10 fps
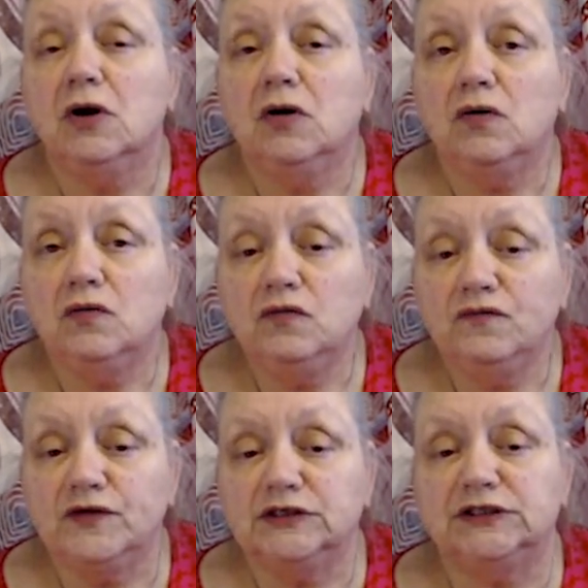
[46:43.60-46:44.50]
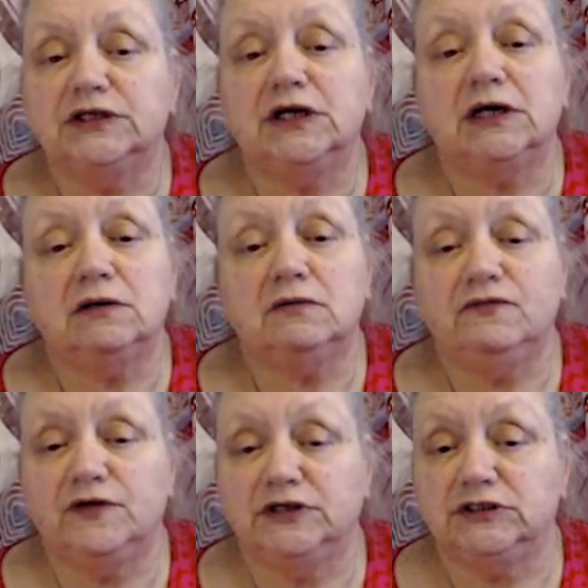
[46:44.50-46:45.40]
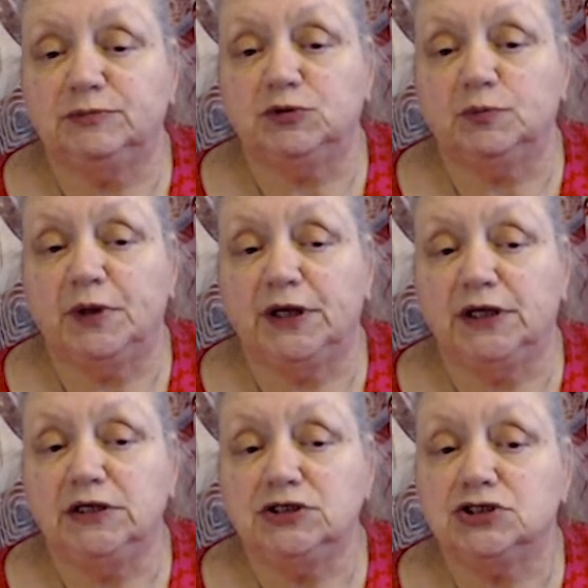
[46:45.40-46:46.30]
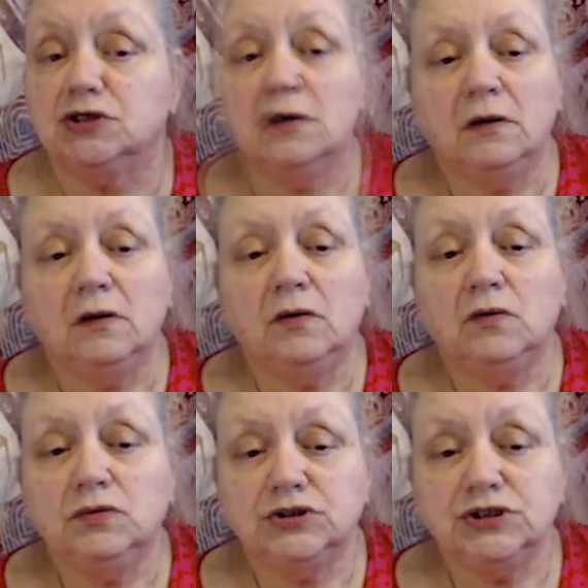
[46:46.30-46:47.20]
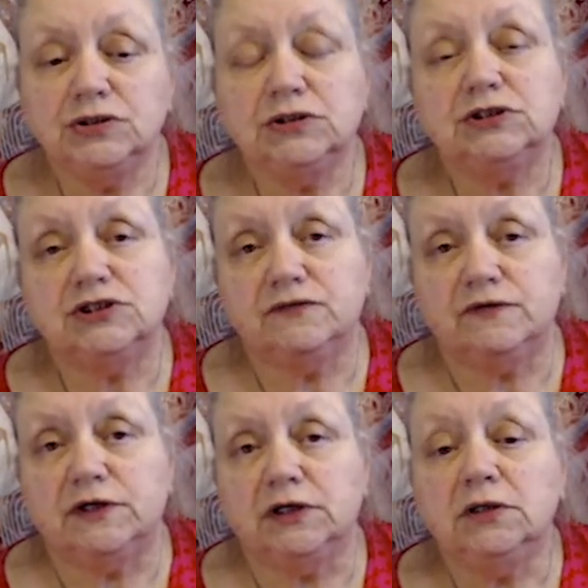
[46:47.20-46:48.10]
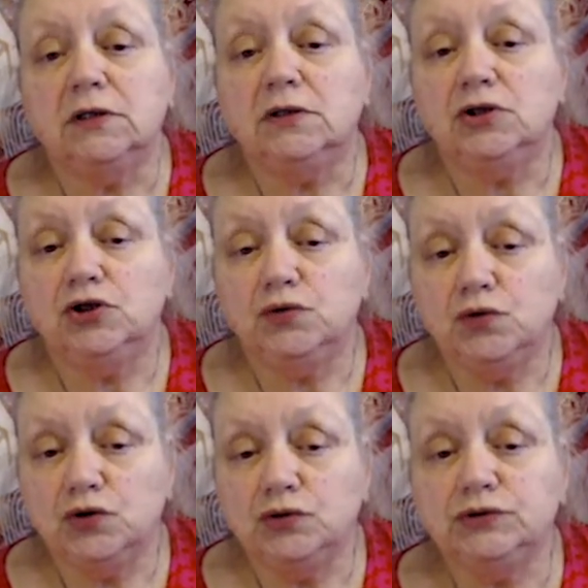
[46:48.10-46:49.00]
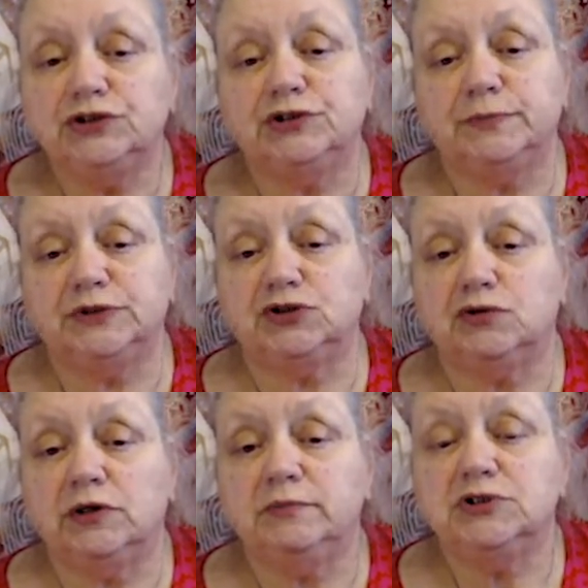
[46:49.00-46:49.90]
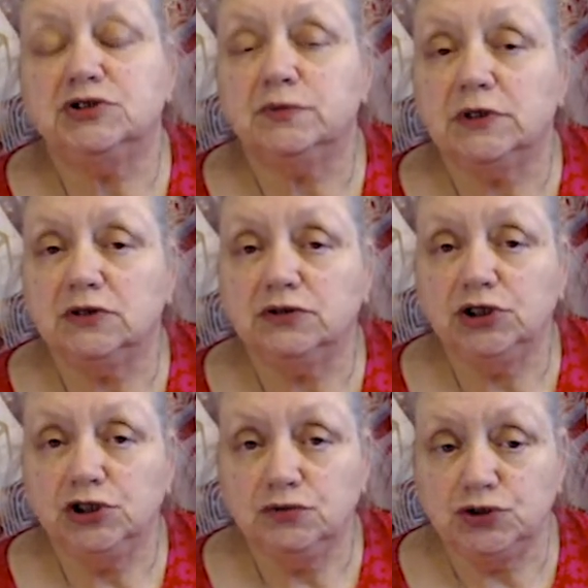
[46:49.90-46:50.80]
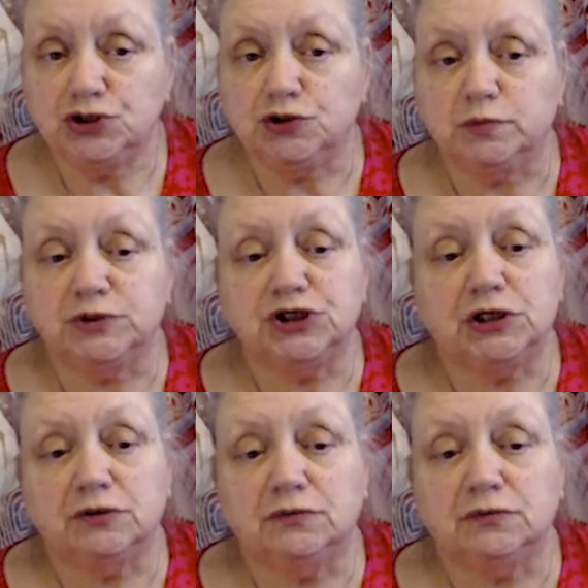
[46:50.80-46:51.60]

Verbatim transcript: or visit our Facebook page. Alternatively, you could subscribe to our YouTube channel.